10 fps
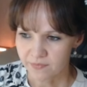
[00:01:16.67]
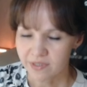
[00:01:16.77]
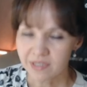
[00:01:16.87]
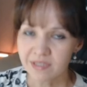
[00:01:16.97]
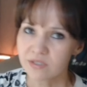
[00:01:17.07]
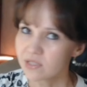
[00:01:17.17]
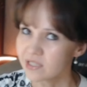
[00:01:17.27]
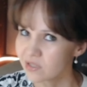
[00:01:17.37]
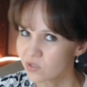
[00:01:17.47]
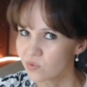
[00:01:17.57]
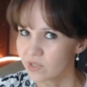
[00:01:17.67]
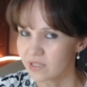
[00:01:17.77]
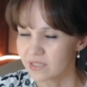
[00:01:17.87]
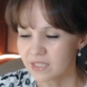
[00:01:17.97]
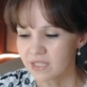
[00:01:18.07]
It's a good
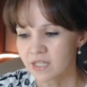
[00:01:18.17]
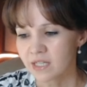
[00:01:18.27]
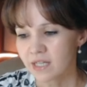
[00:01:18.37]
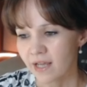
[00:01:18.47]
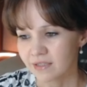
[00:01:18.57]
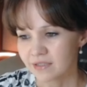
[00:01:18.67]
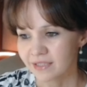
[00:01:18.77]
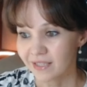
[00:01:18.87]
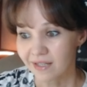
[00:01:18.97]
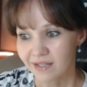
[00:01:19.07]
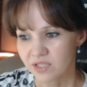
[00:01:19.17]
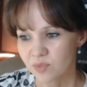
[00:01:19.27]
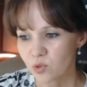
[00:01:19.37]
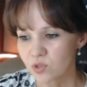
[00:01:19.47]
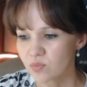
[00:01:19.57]
idea, and yeah, it's
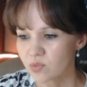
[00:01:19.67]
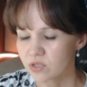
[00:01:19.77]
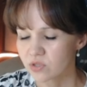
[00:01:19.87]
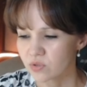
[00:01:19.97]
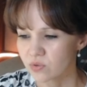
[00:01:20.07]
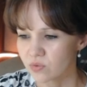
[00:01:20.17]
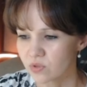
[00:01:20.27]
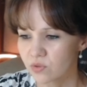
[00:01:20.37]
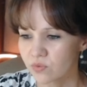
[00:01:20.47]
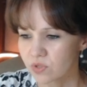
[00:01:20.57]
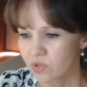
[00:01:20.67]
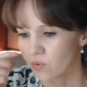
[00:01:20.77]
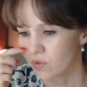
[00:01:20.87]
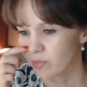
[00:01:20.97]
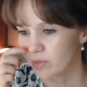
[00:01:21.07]
possible to lose
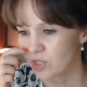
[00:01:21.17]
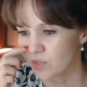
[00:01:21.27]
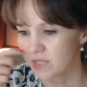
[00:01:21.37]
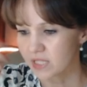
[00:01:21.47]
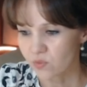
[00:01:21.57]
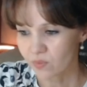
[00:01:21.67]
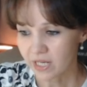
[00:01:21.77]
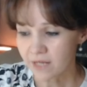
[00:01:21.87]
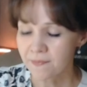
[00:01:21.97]
your bishop this way,